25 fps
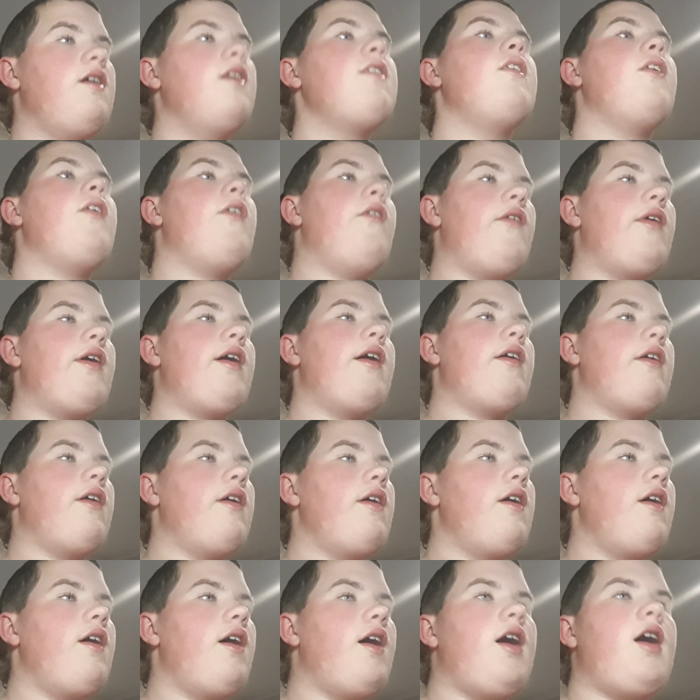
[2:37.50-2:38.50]
There we go.
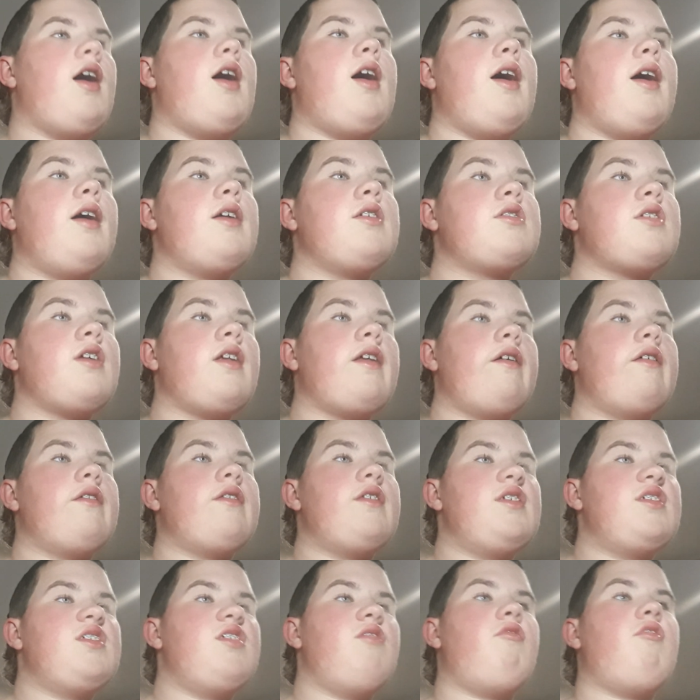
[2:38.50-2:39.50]
Actually on
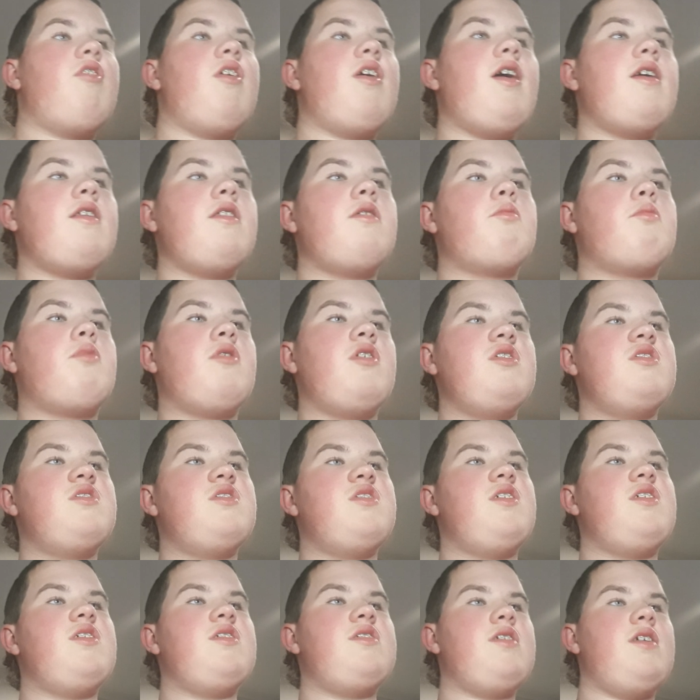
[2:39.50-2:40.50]
the 78th
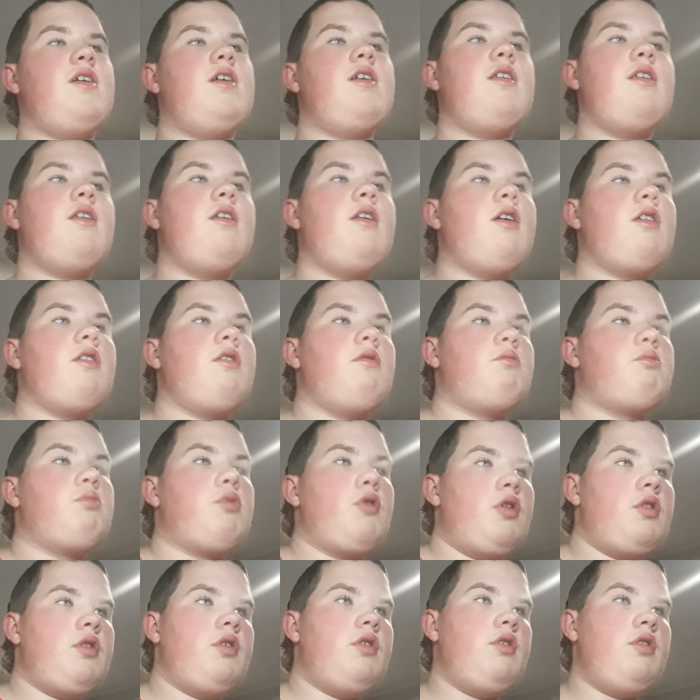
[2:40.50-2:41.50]
precinct in
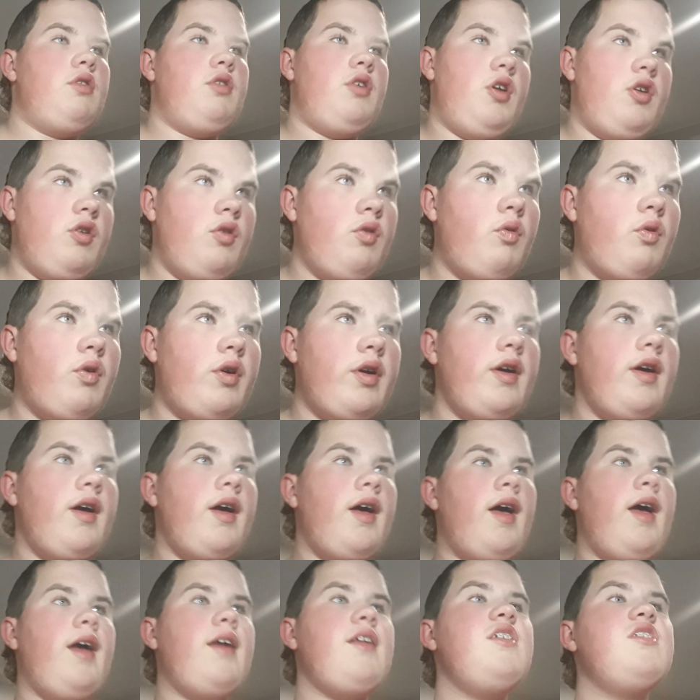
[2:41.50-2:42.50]
Brooklyn, New York.
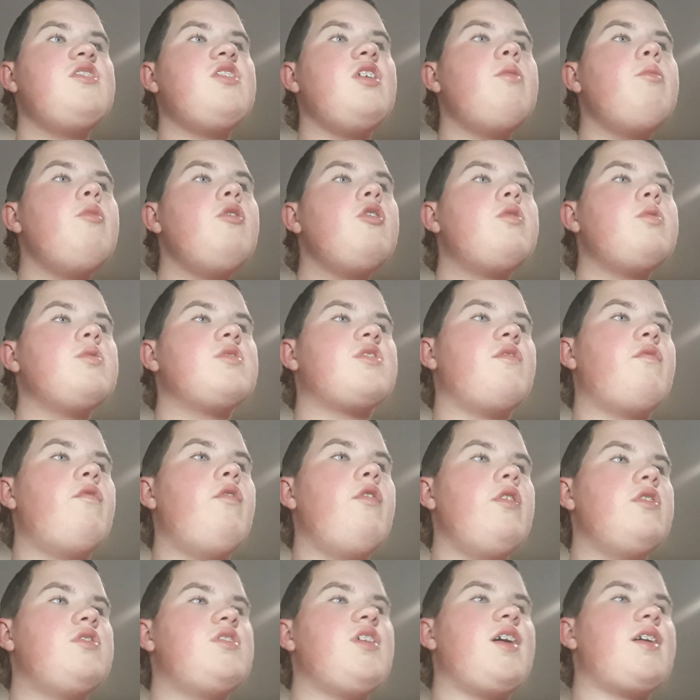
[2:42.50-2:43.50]
Andy Samberg was the
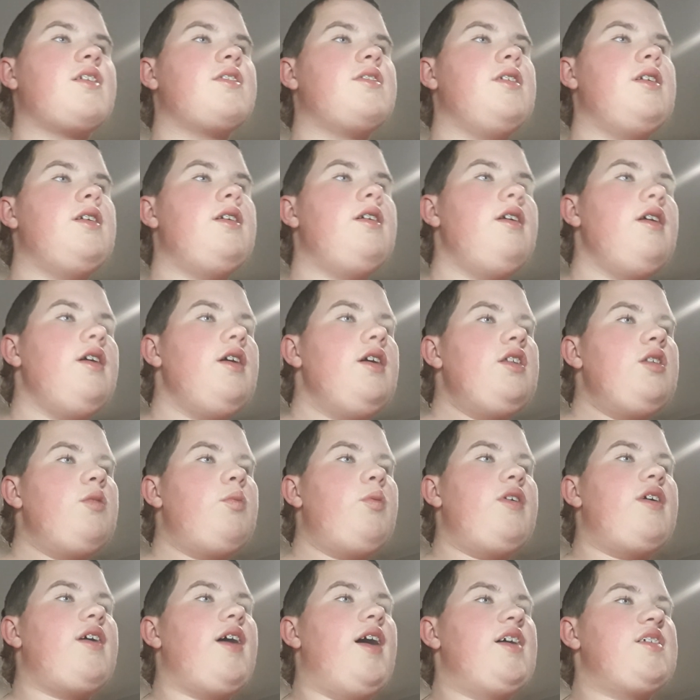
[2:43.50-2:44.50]
first actor to
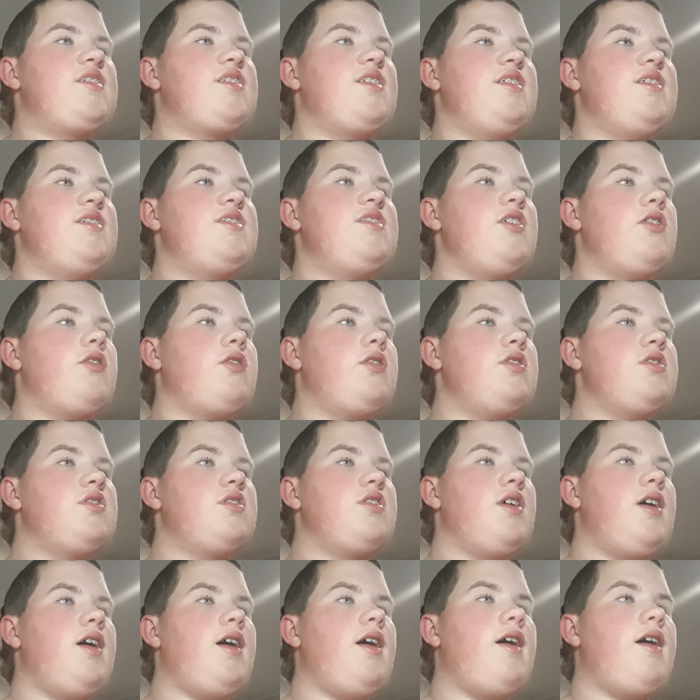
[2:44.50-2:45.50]
be cast in the
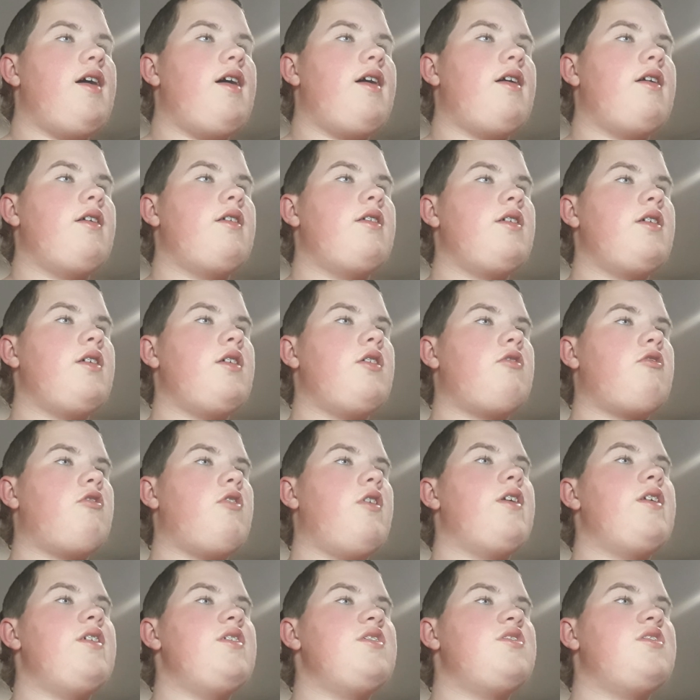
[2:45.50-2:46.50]
series.
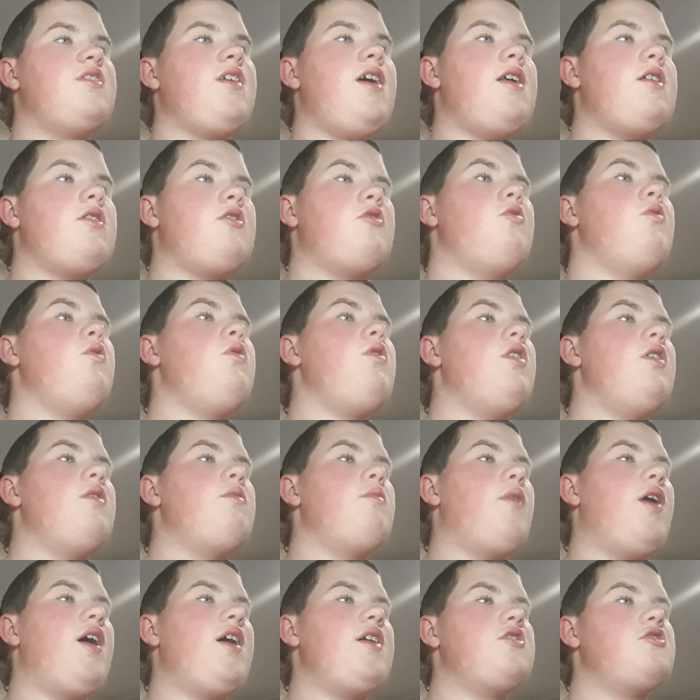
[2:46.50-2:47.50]
Creators Dan Gore and
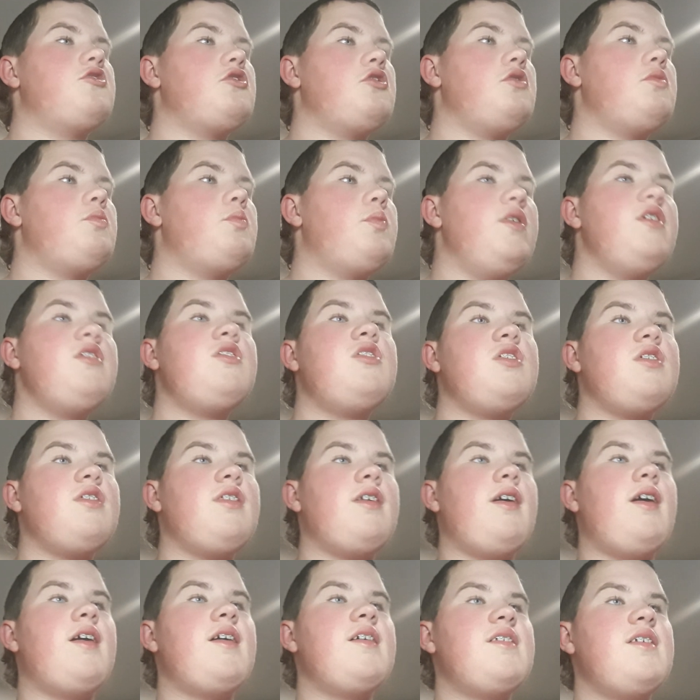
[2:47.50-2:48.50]
Mike Schur pitched
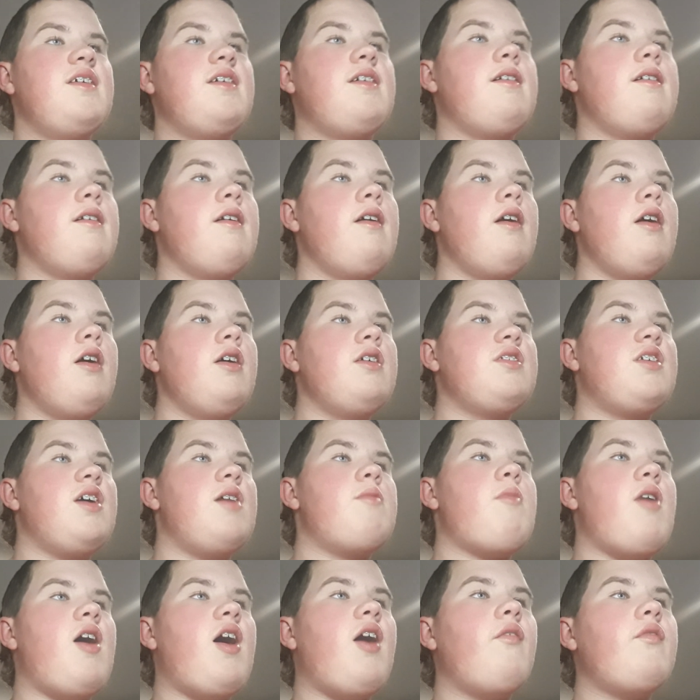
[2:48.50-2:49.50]
the idea to
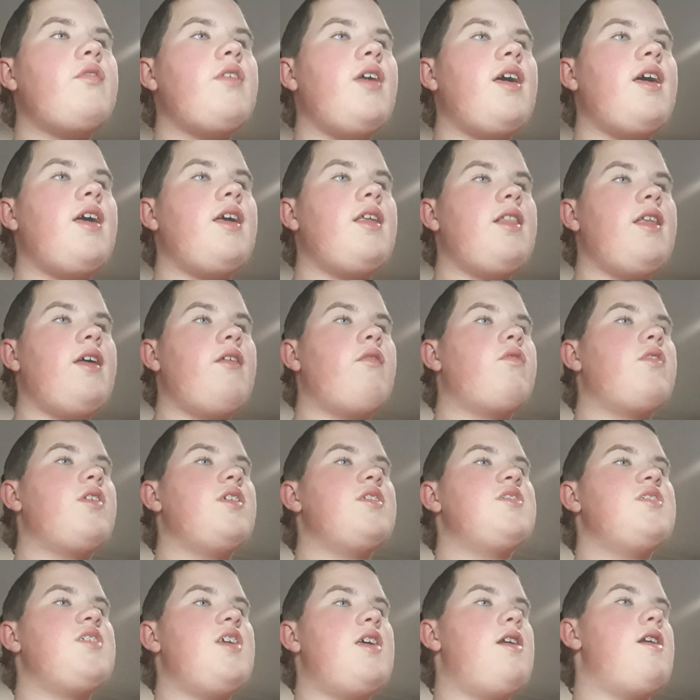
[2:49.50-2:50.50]
him after he left
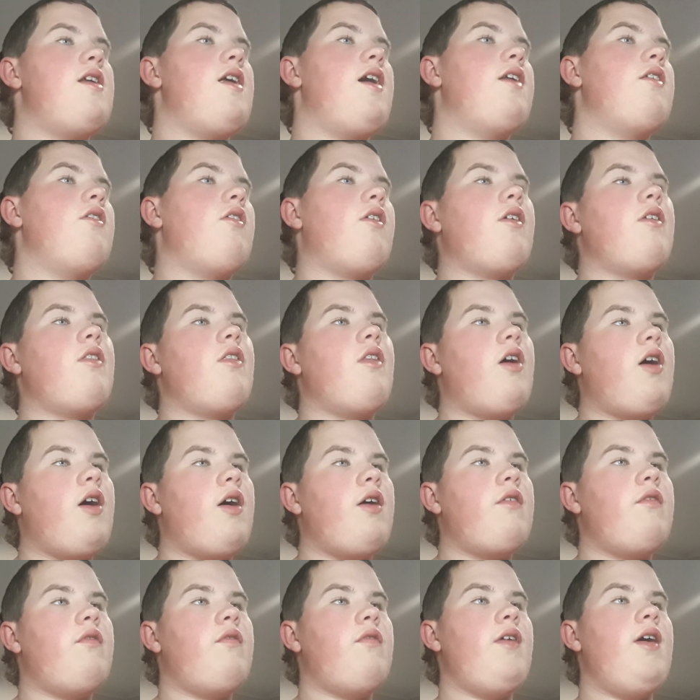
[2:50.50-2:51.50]
Saturday Night
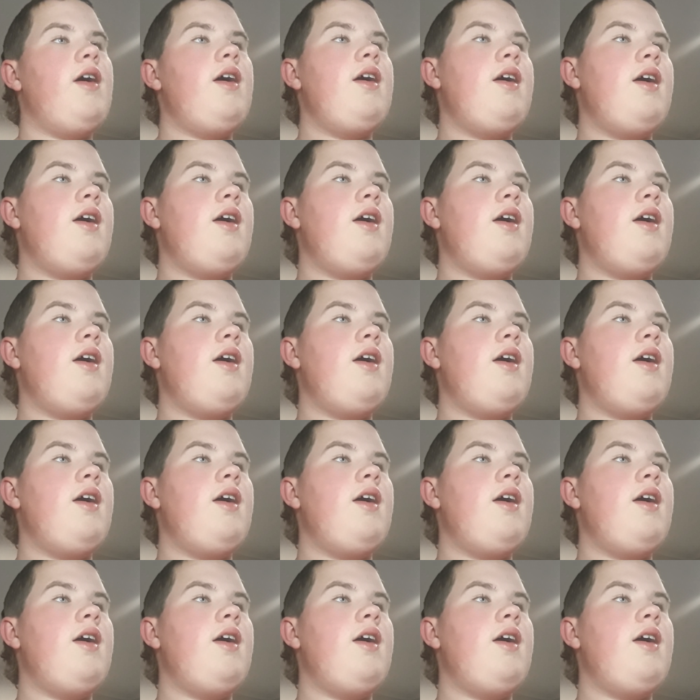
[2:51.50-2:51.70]
Live.